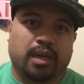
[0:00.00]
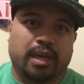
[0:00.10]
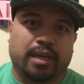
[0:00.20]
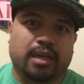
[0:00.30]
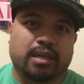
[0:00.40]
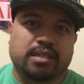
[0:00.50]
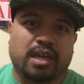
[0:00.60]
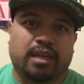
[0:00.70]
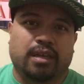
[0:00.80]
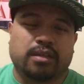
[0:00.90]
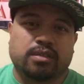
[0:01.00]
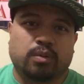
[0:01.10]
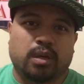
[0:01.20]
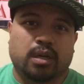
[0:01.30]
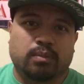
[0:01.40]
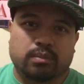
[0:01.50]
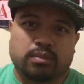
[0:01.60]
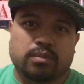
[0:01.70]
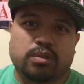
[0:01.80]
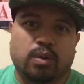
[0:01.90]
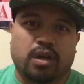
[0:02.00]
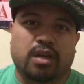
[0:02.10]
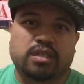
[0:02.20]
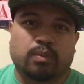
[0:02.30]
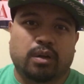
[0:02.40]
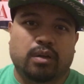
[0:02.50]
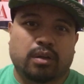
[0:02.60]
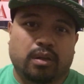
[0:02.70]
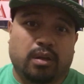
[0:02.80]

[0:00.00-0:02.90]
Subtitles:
and taking it to a customer,